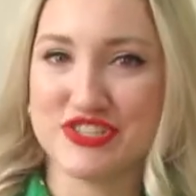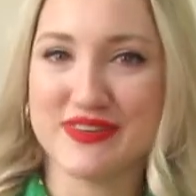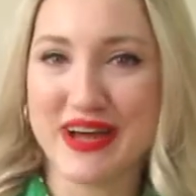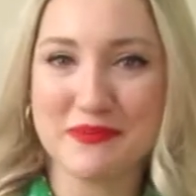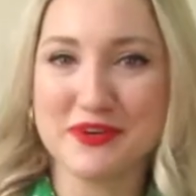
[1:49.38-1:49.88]

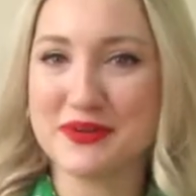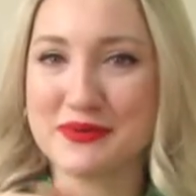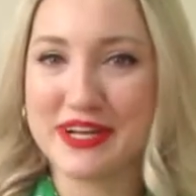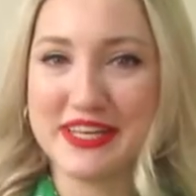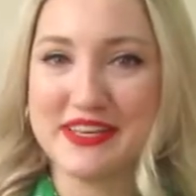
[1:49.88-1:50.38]
I'm gonna
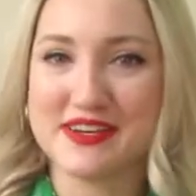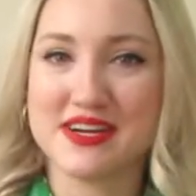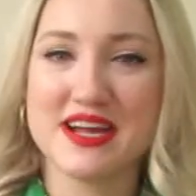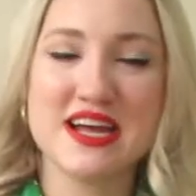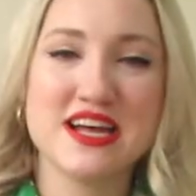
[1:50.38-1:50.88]
write
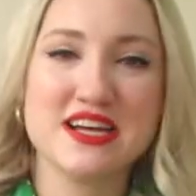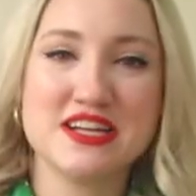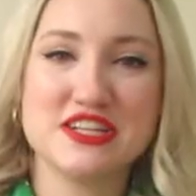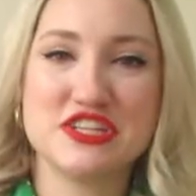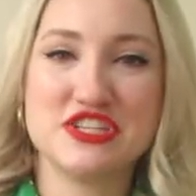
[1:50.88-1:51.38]
here
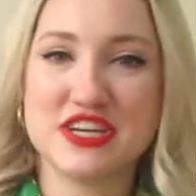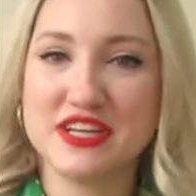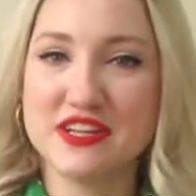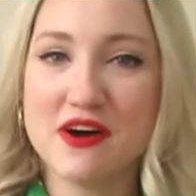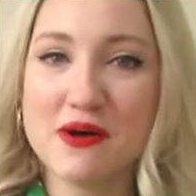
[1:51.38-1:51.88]

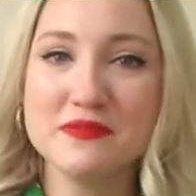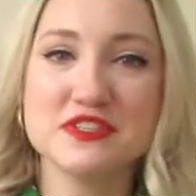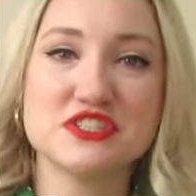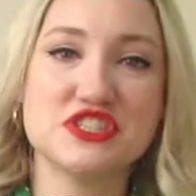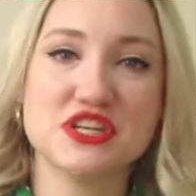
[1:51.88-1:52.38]

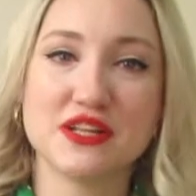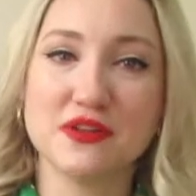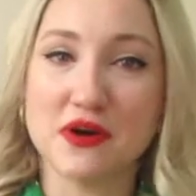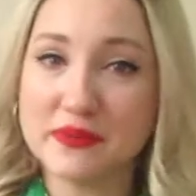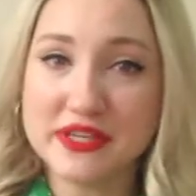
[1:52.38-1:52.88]

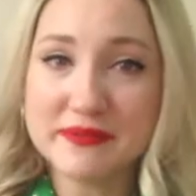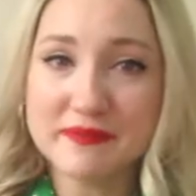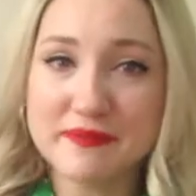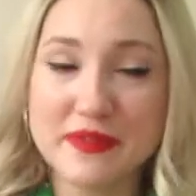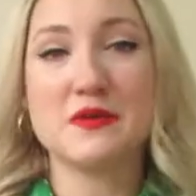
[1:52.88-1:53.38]
Janome.
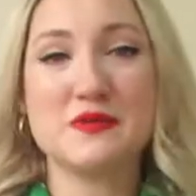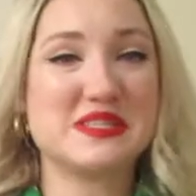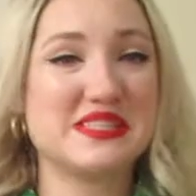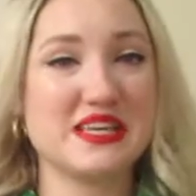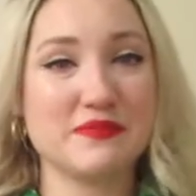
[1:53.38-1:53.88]
We
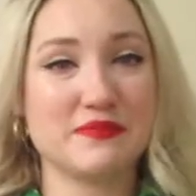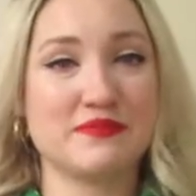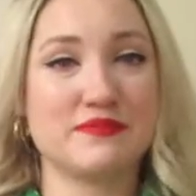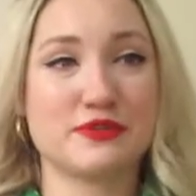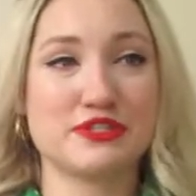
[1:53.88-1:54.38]
say
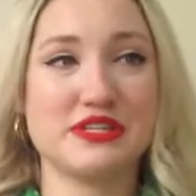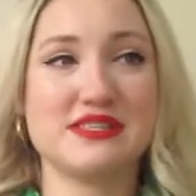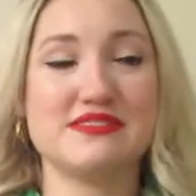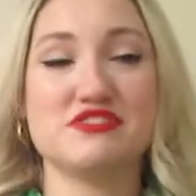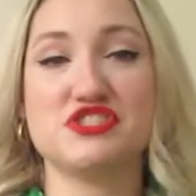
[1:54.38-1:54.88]
in
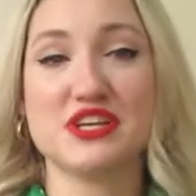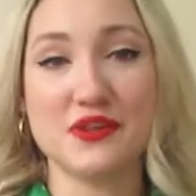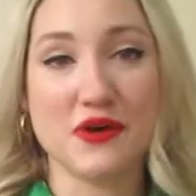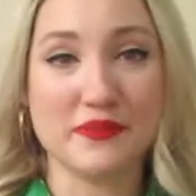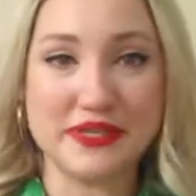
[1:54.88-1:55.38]
Portuguese
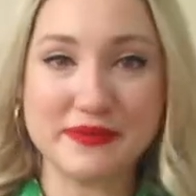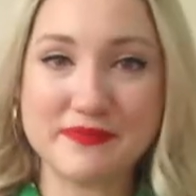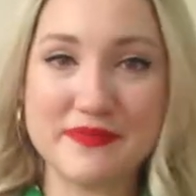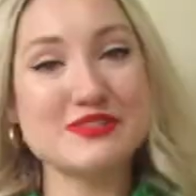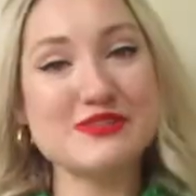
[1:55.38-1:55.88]
Janome.
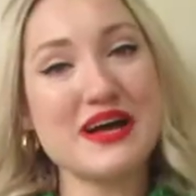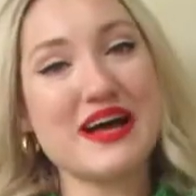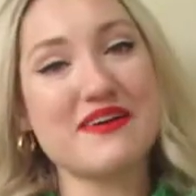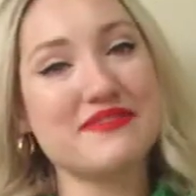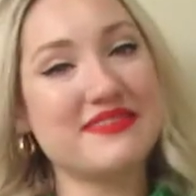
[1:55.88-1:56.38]
I used to
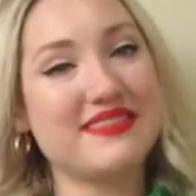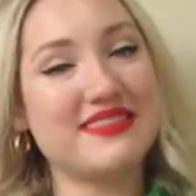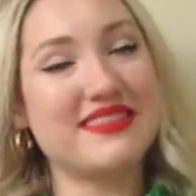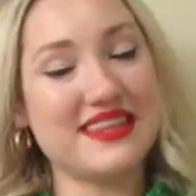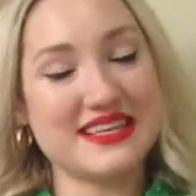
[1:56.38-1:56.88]

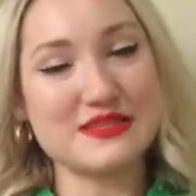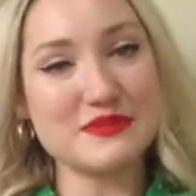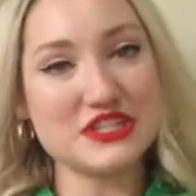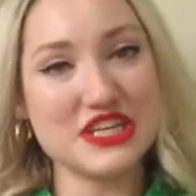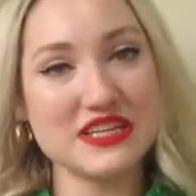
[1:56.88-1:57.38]
have this
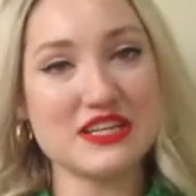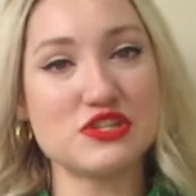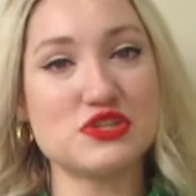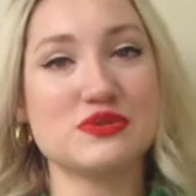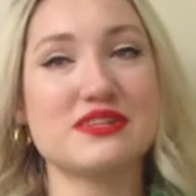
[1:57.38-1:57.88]
machine, the
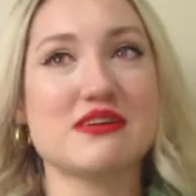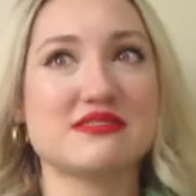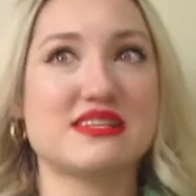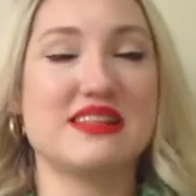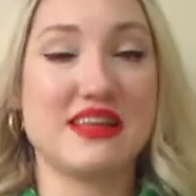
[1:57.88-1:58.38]

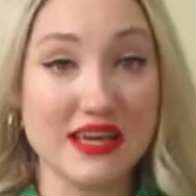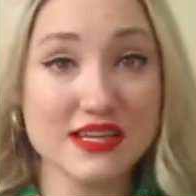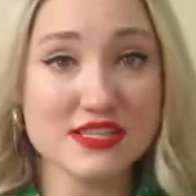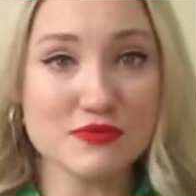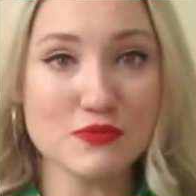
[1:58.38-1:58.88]

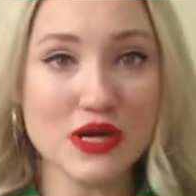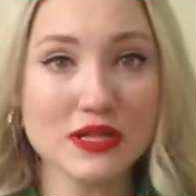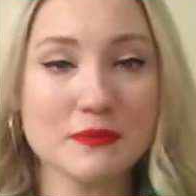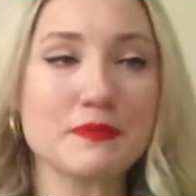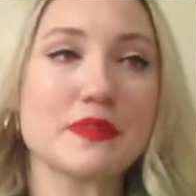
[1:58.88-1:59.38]
2008
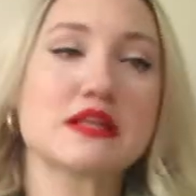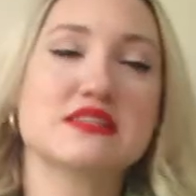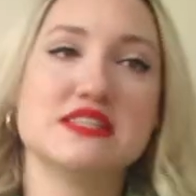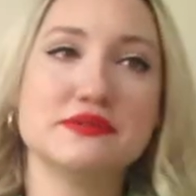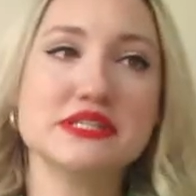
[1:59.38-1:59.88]
one
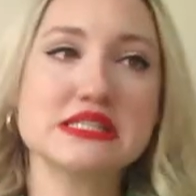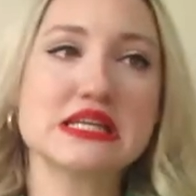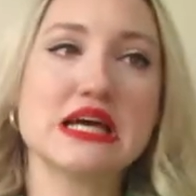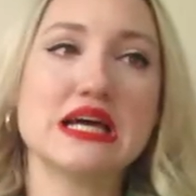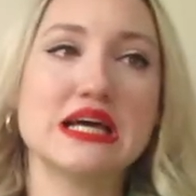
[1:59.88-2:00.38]
series,
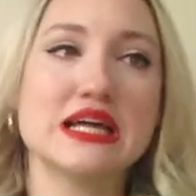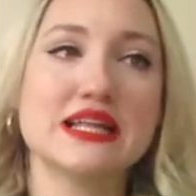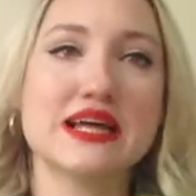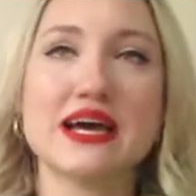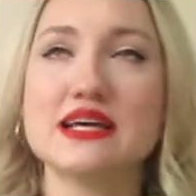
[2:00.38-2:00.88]

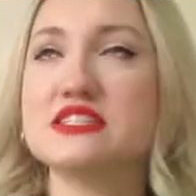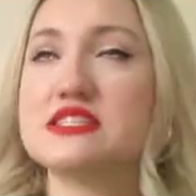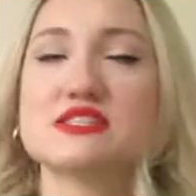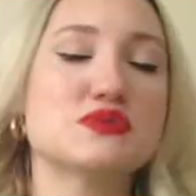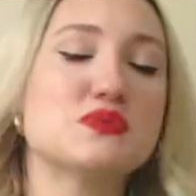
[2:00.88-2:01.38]
and I
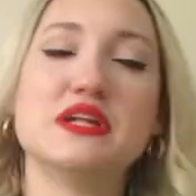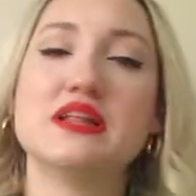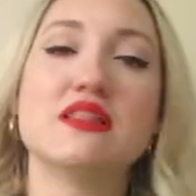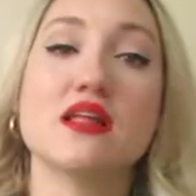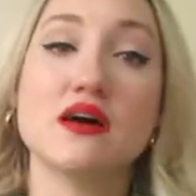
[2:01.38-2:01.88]
just really
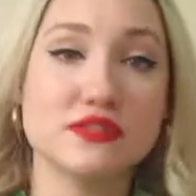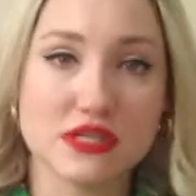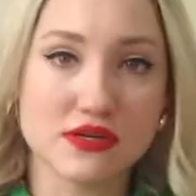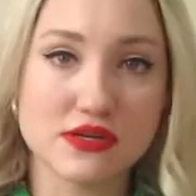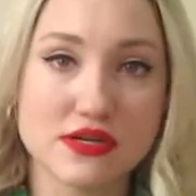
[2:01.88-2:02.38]
loved her.